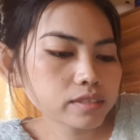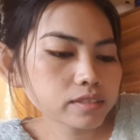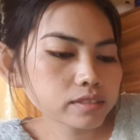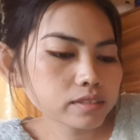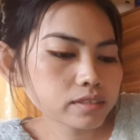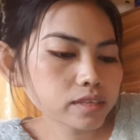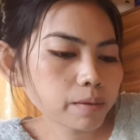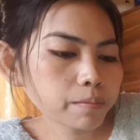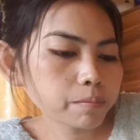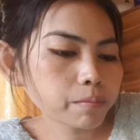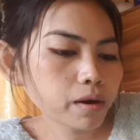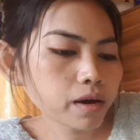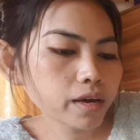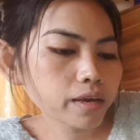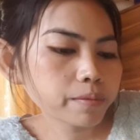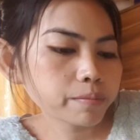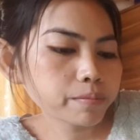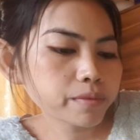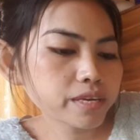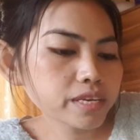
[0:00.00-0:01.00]
Some By
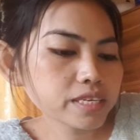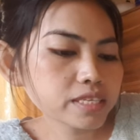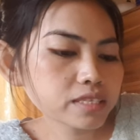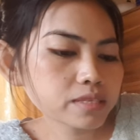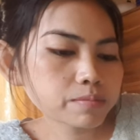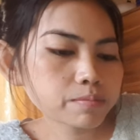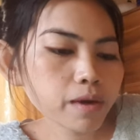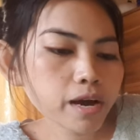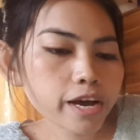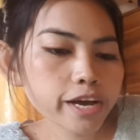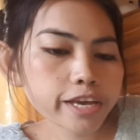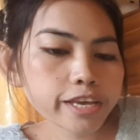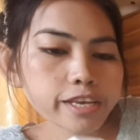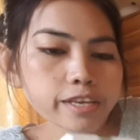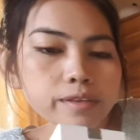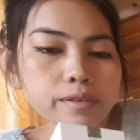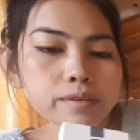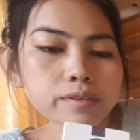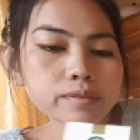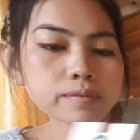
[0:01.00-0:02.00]
Mi
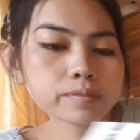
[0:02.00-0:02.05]
Smile